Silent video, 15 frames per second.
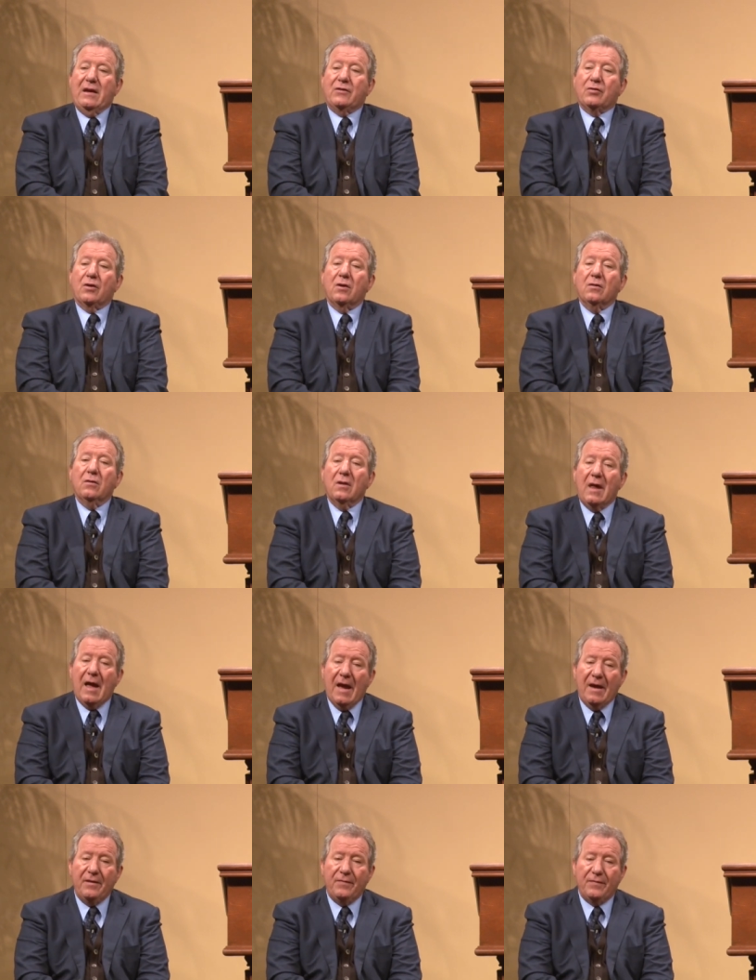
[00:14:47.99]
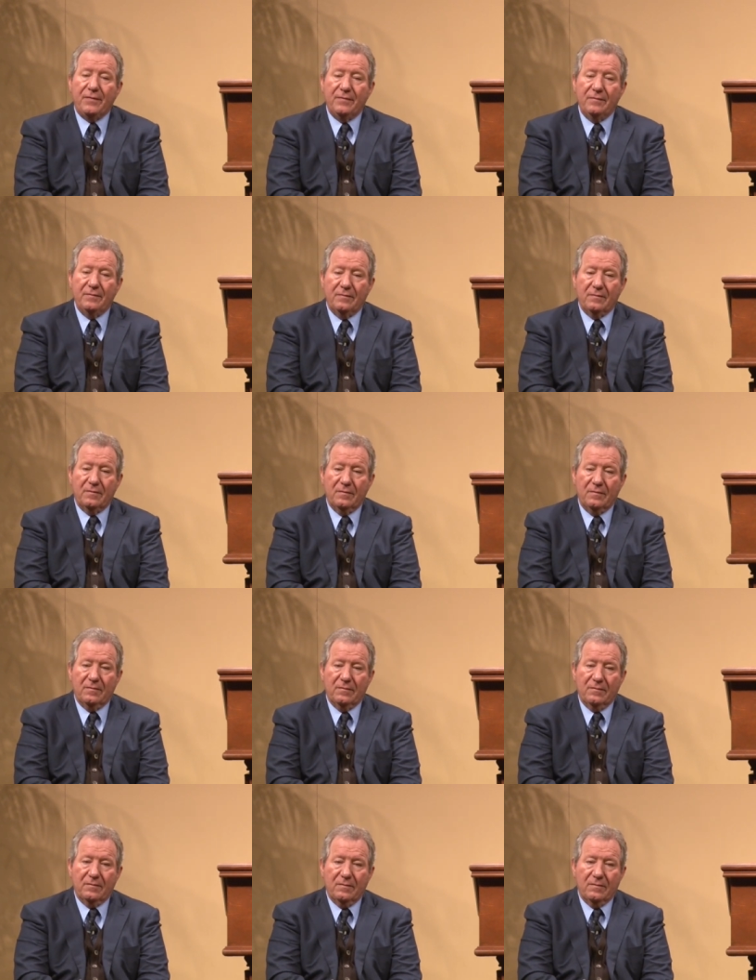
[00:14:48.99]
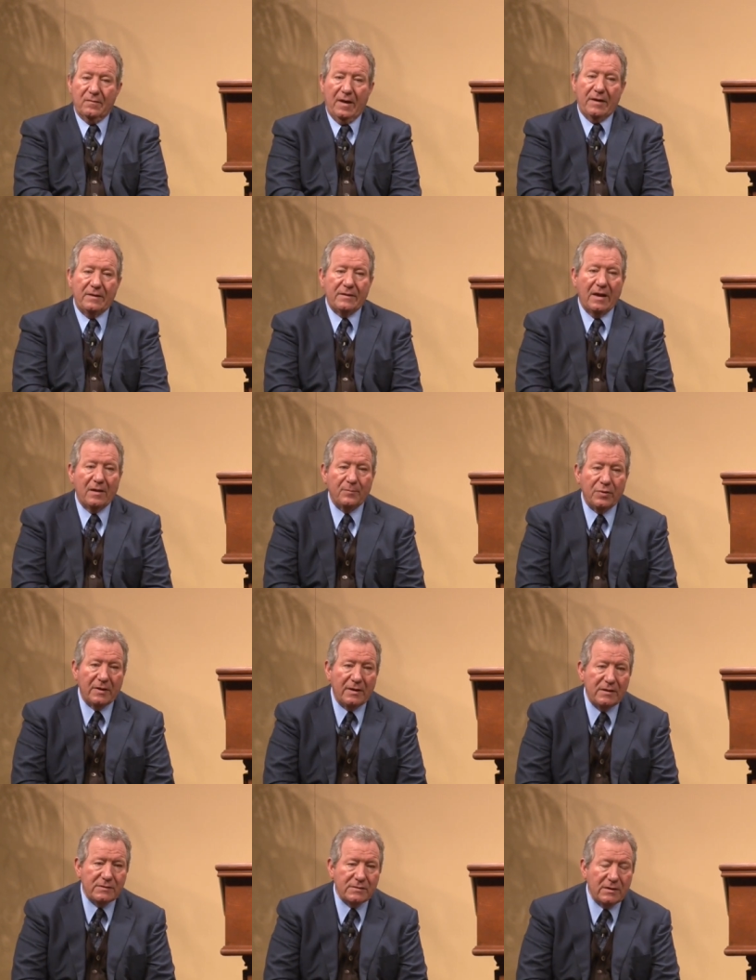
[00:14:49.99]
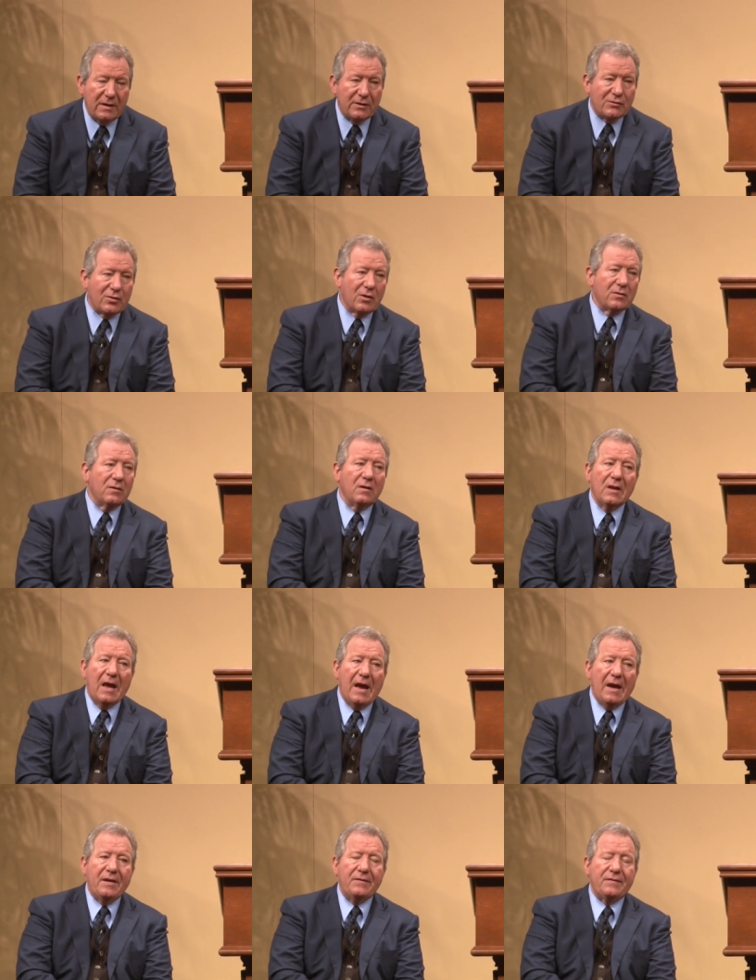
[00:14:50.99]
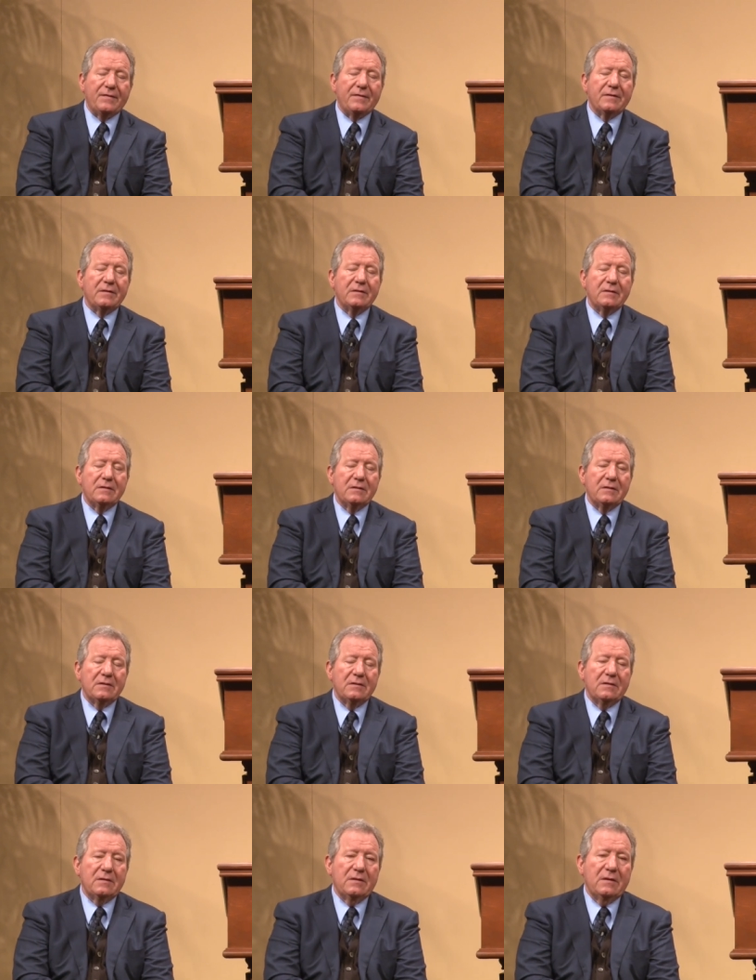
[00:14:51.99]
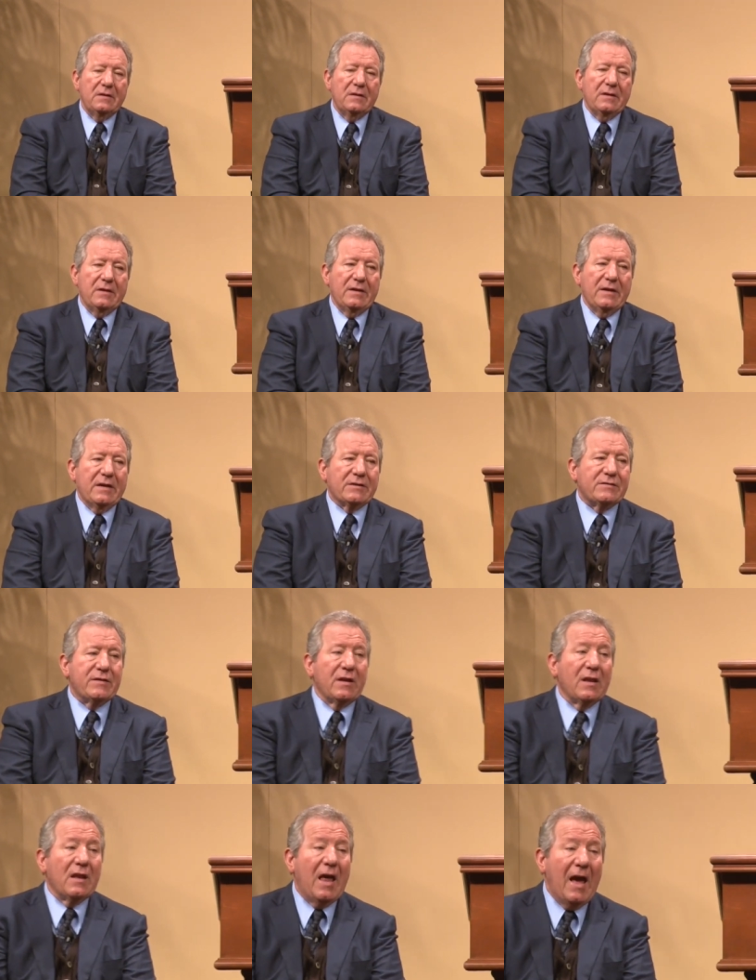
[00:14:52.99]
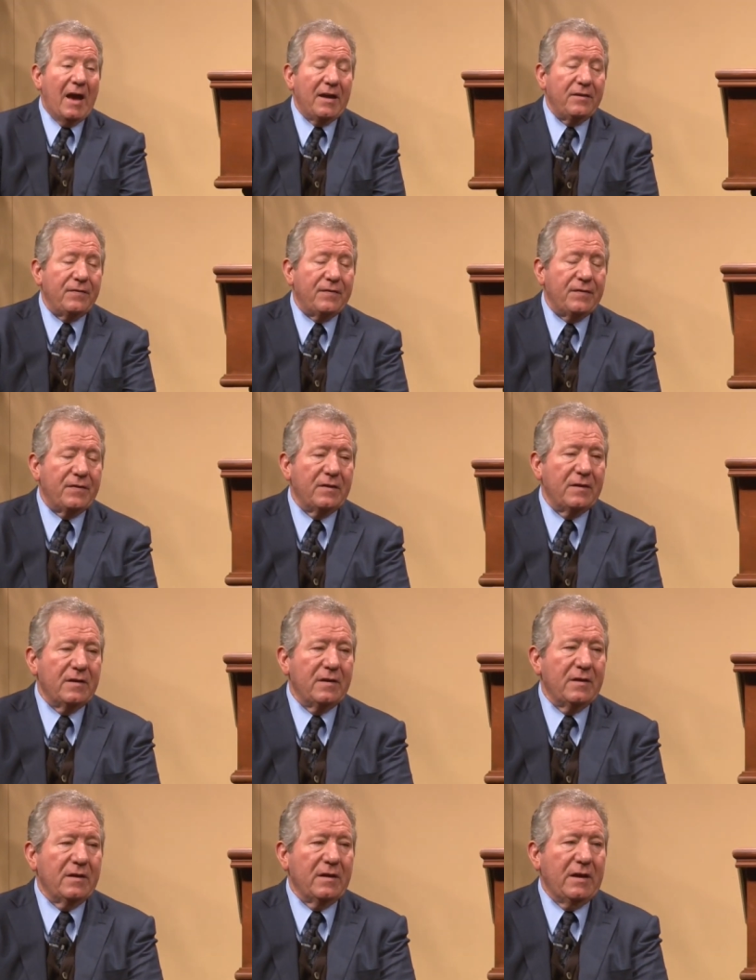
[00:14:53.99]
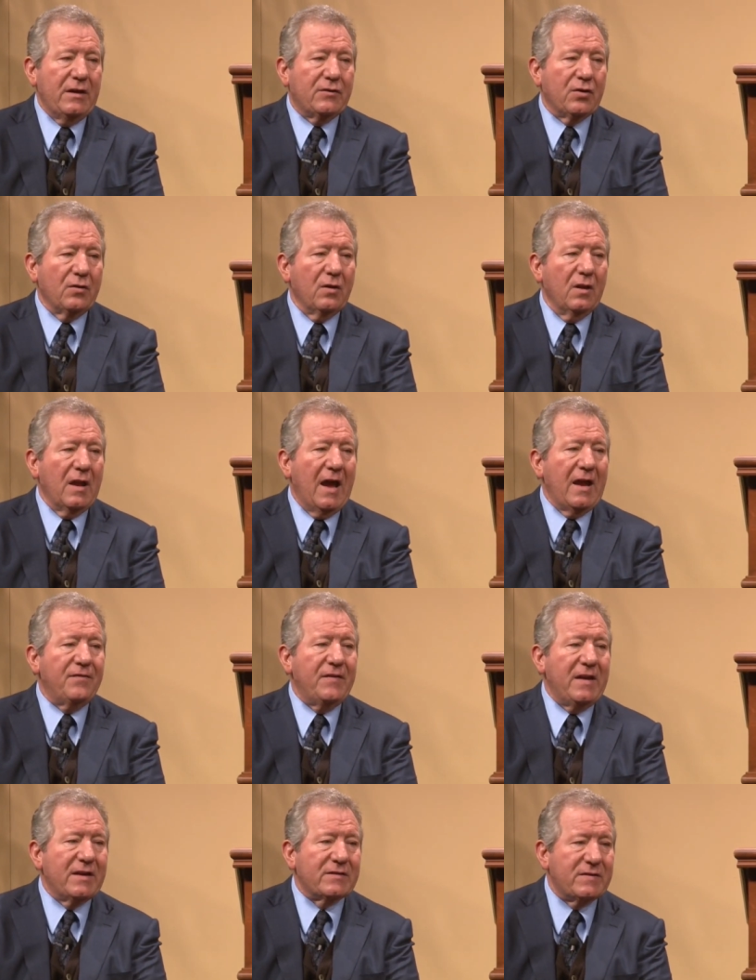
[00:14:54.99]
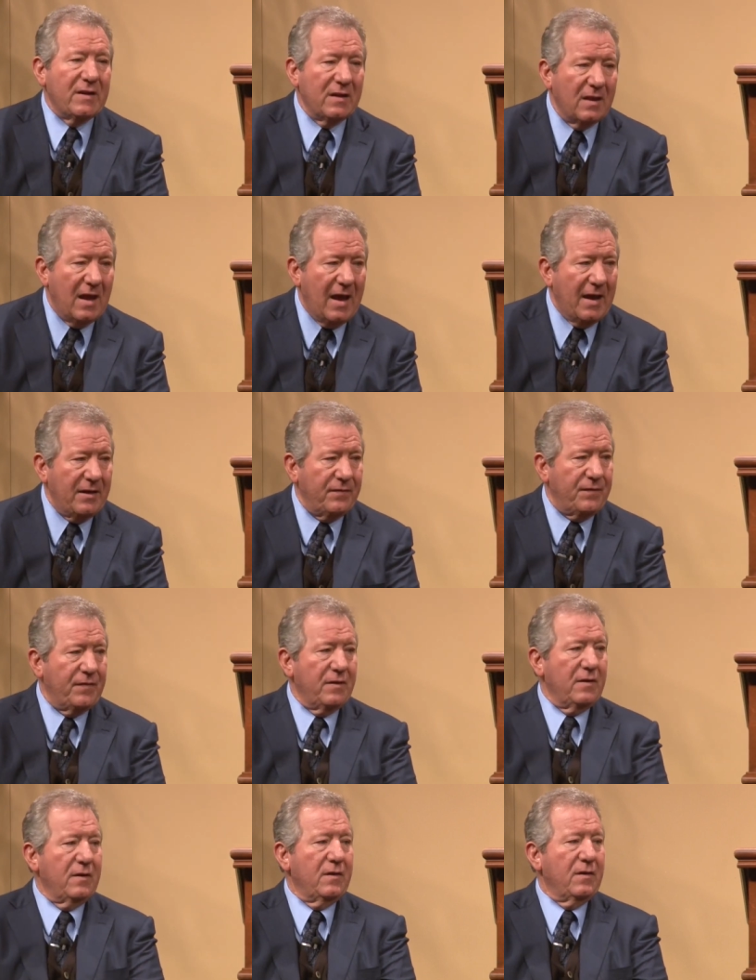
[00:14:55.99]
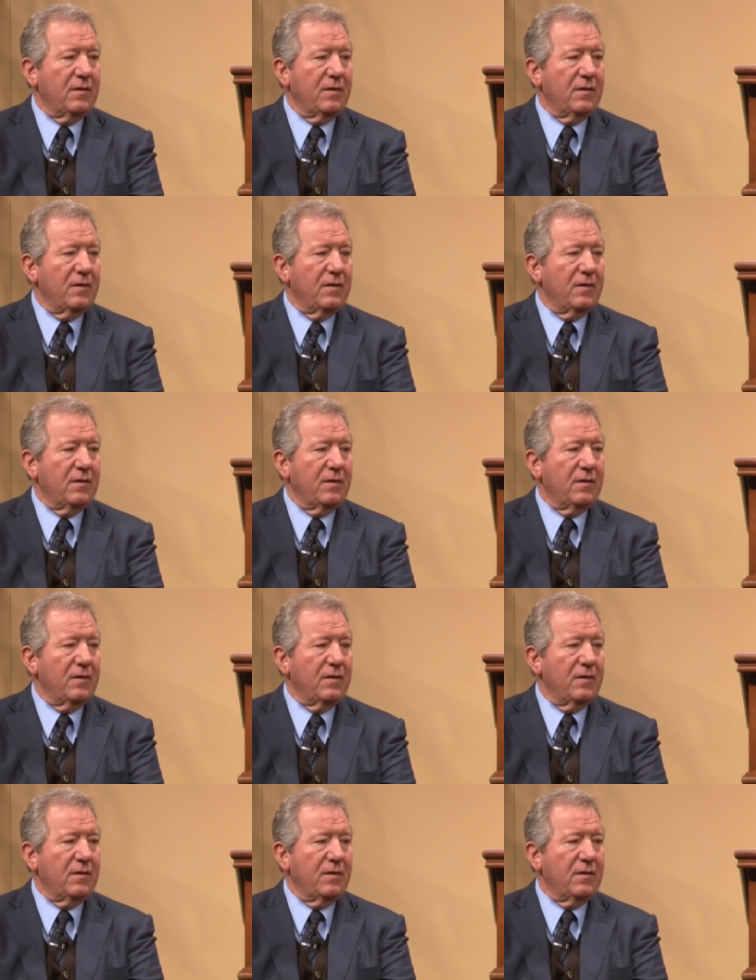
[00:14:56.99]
Eternal life, write it down, please. Eternal life is the life, eternal life is the life